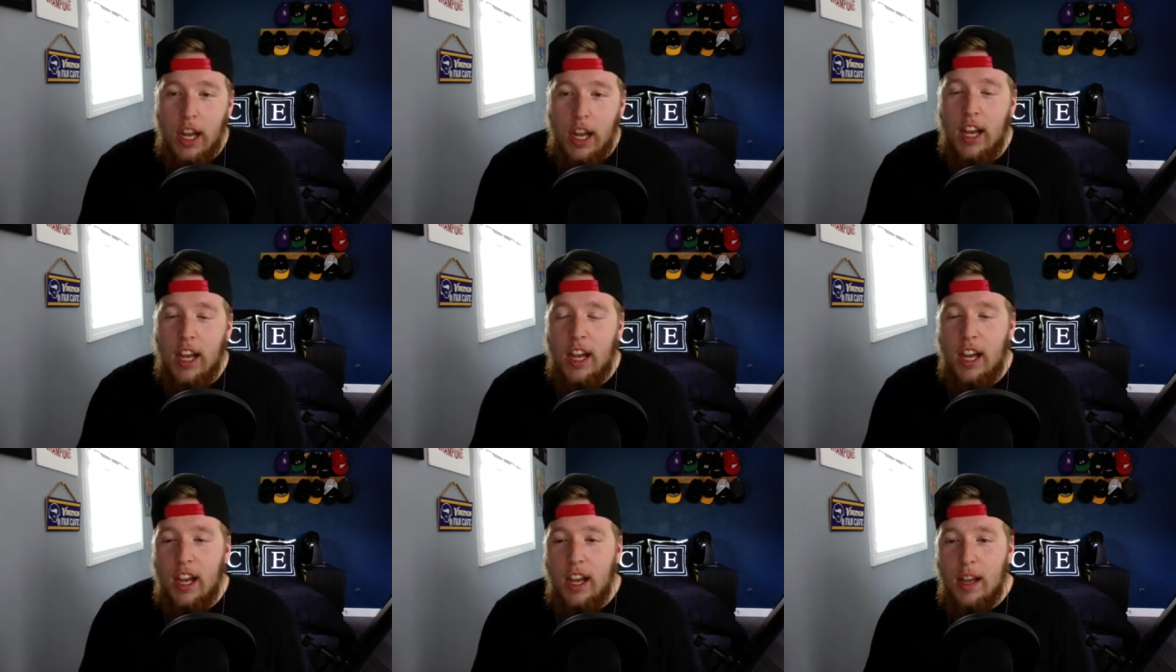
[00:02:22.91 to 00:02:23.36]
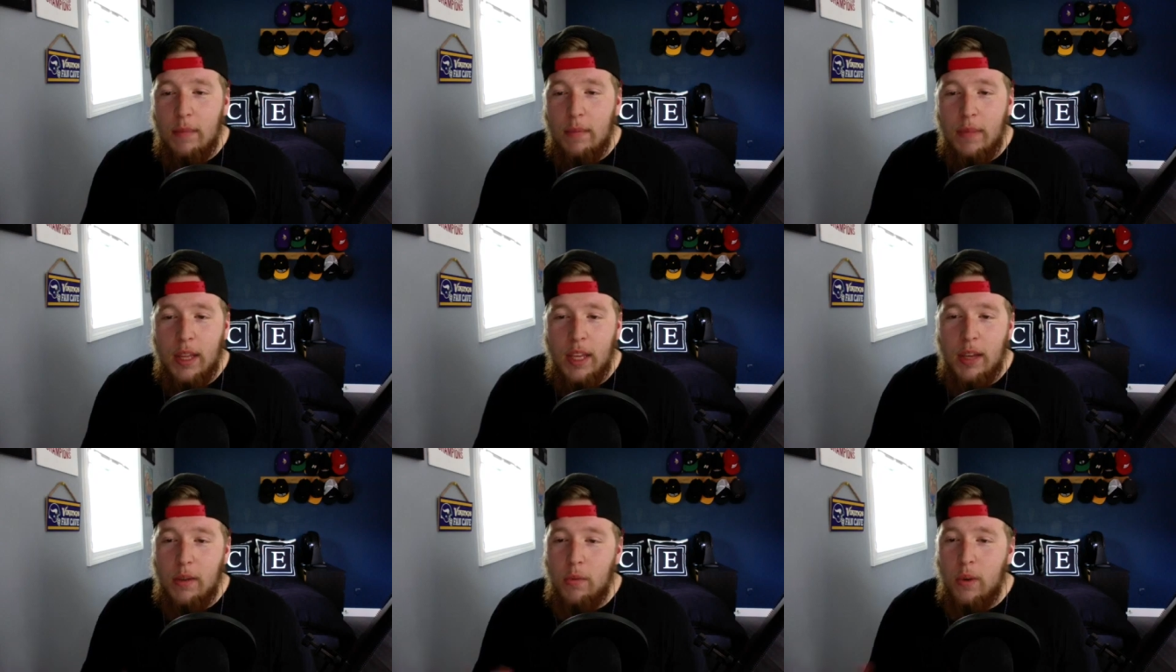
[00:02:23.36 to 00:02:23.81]

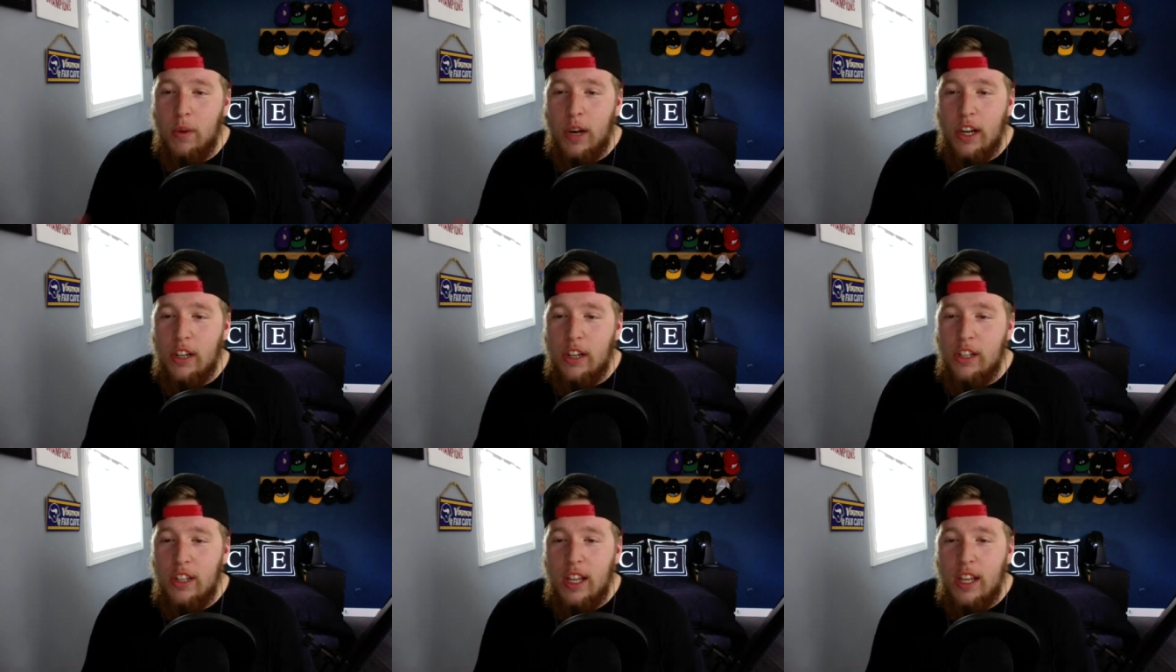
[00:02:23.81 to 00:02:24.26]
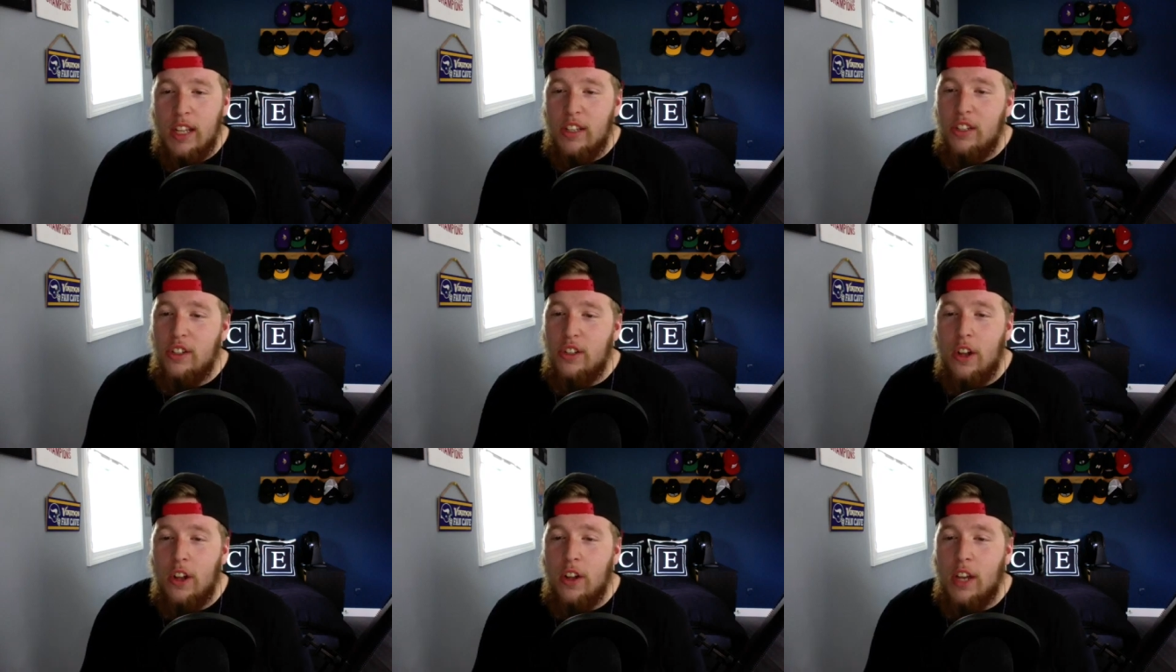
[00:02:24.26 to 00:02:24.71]
Like where did that
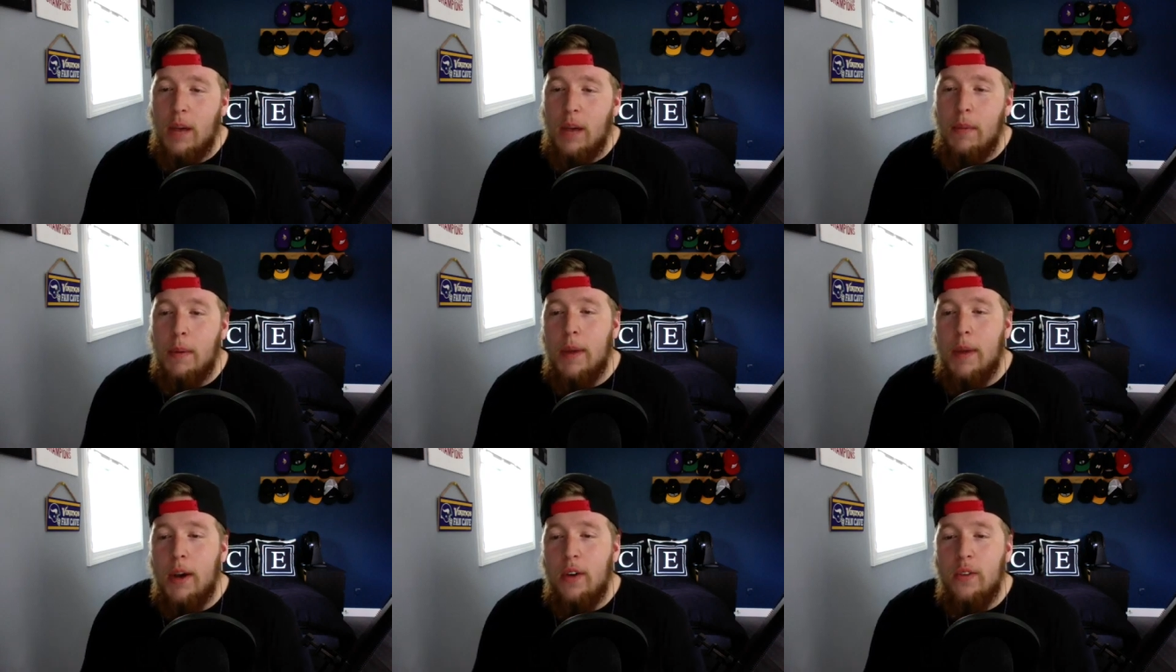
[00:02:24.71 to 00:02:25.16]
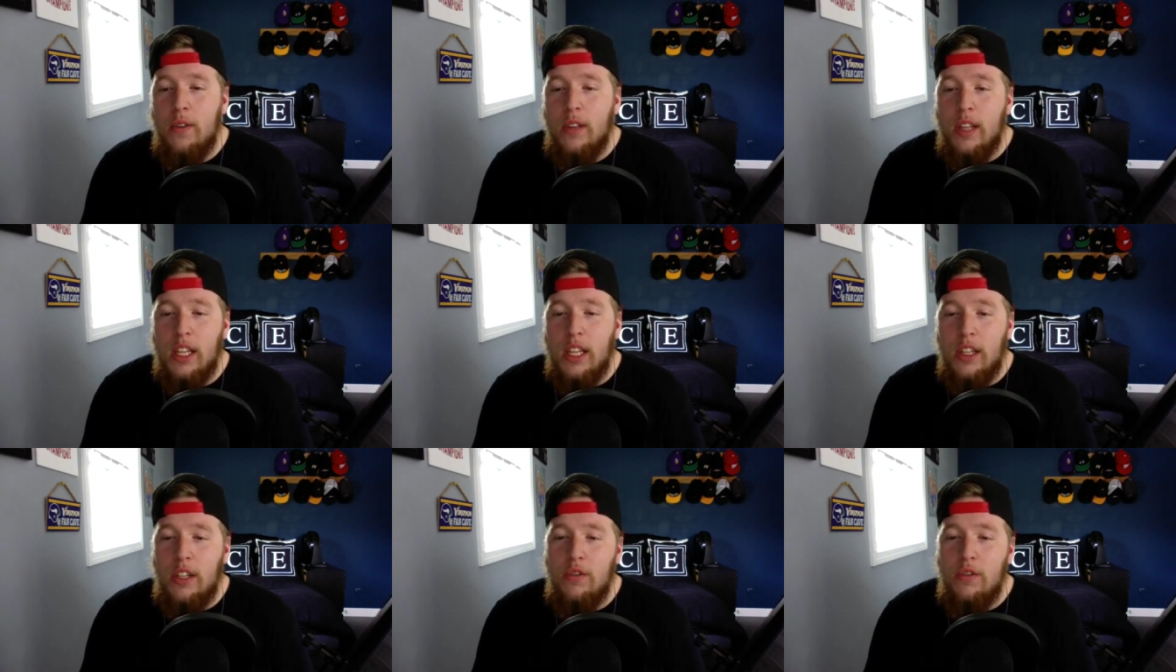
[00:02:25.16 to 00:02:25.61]
just all come about? And
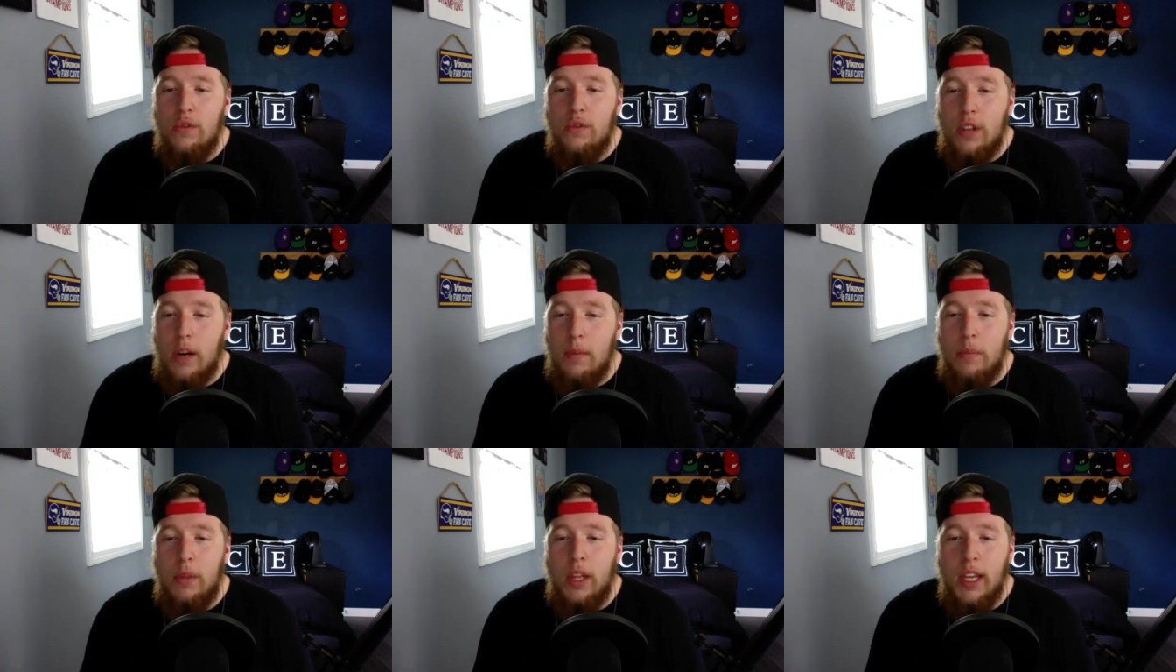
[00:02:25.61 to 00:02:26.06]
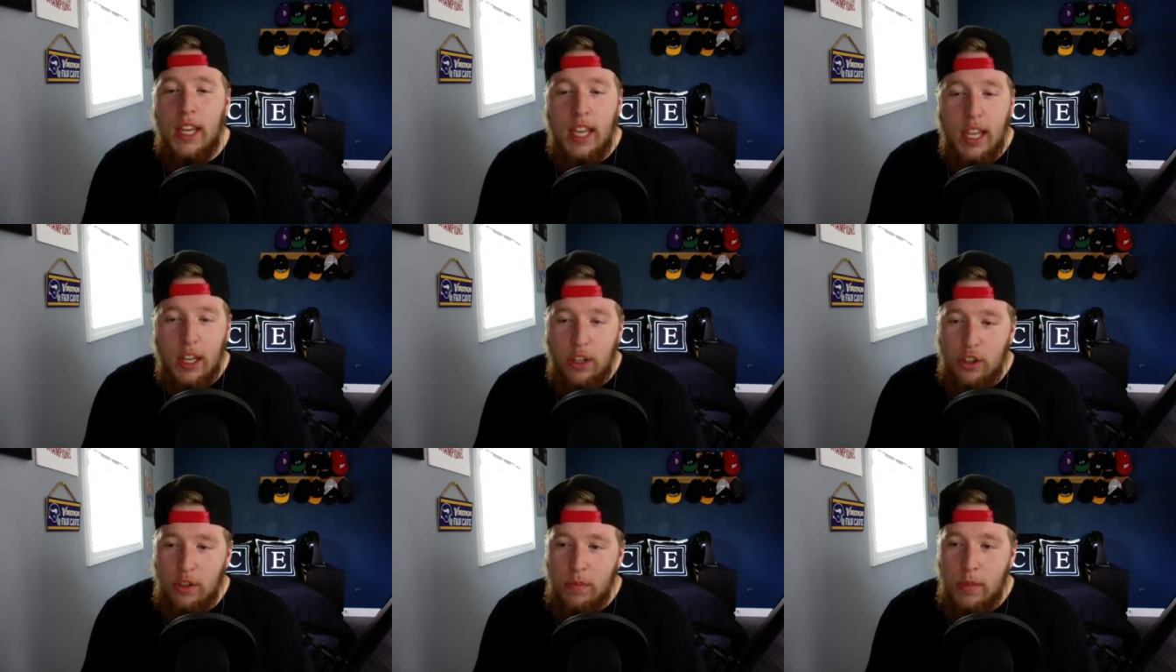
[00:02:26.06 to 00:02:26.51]
like did you start playing
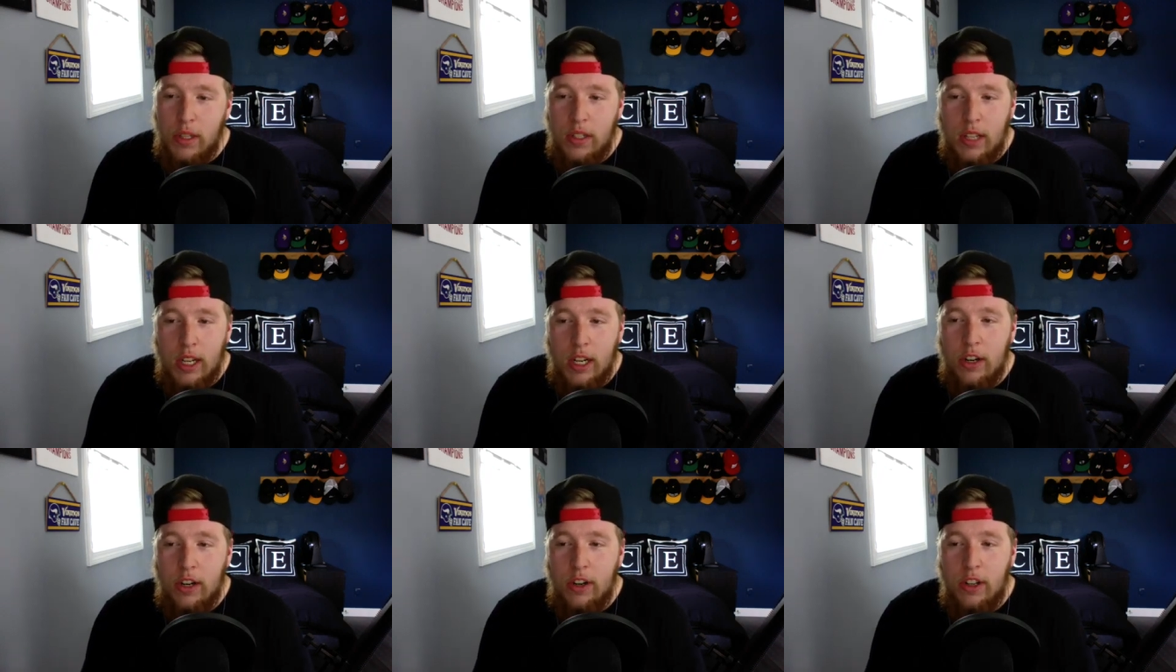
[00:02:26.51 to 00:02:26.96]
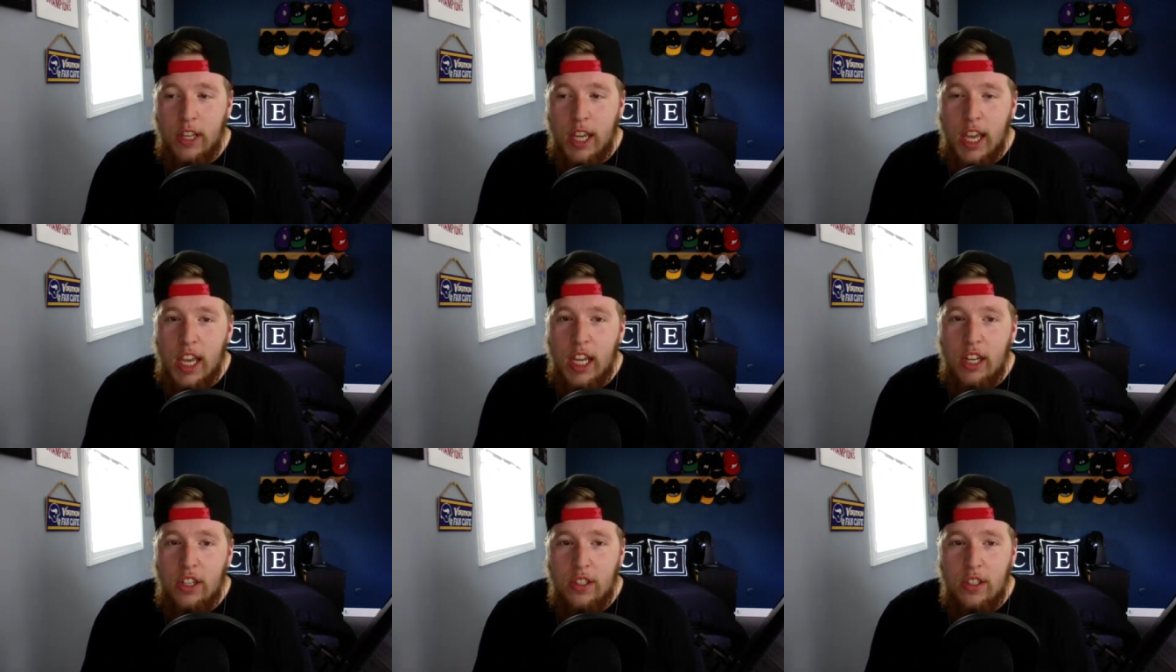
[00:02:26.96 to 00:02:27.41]
instruments at an early
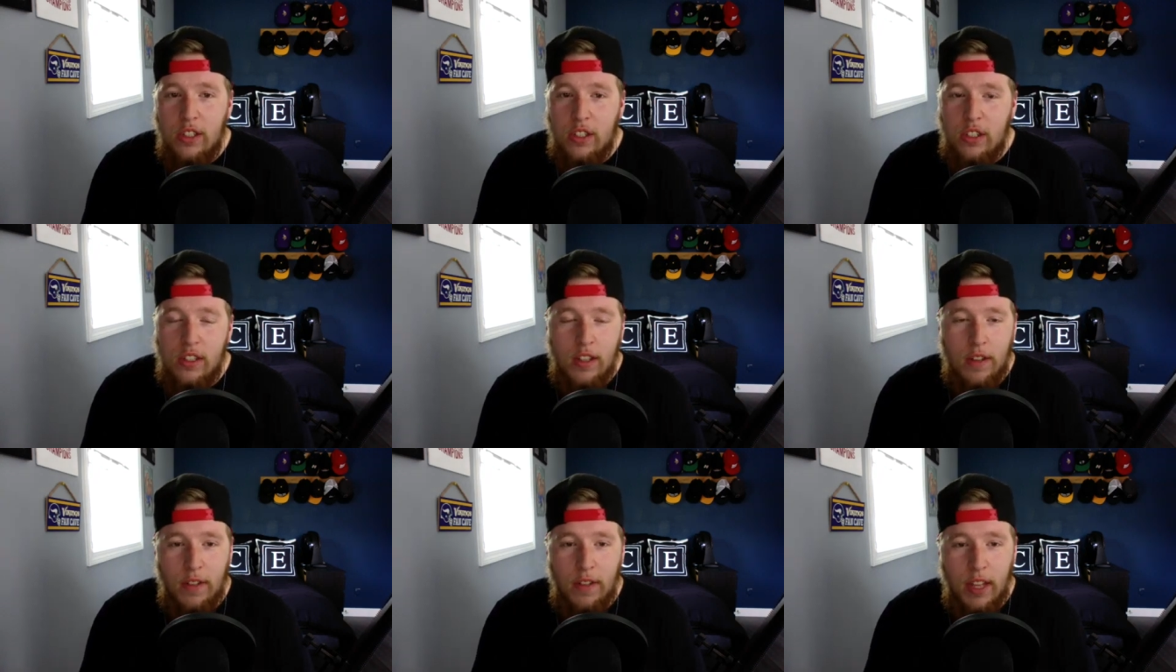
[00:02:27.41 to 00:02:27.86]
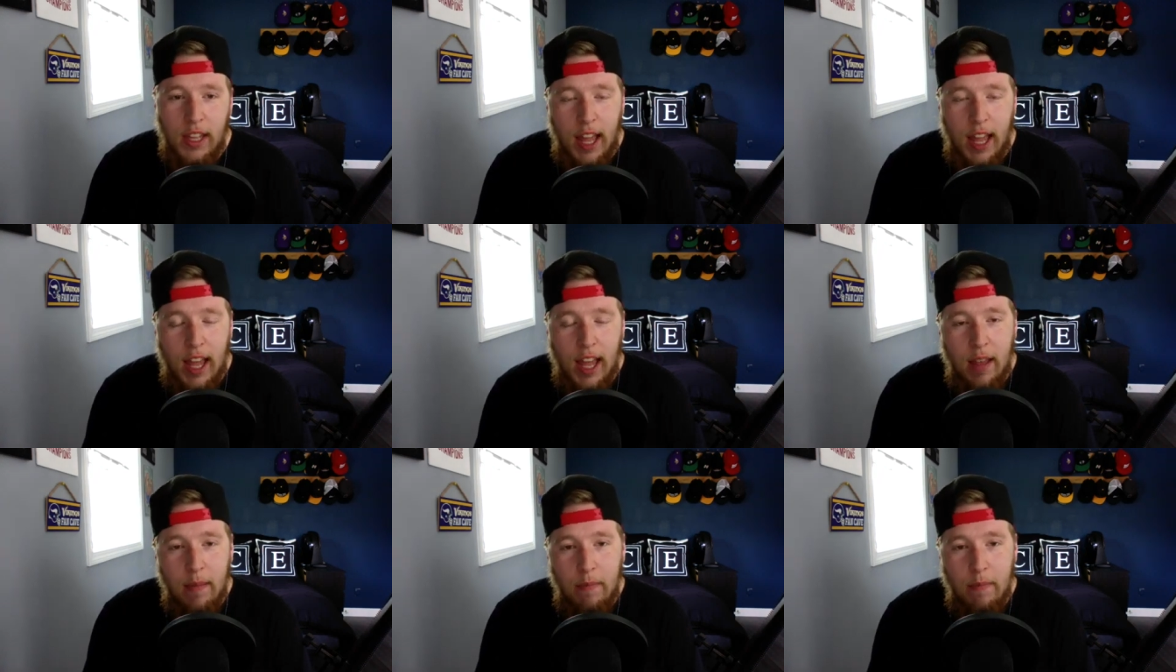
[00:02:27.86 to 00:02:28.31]
age and just stuff like
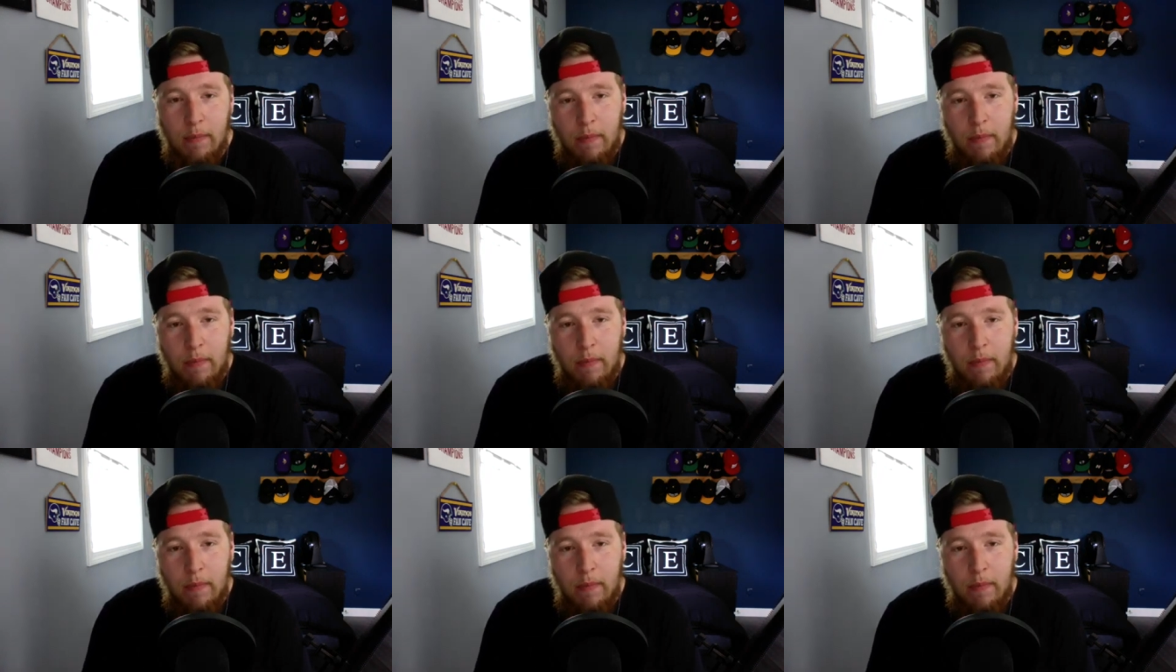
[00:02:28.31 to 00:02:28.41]
that?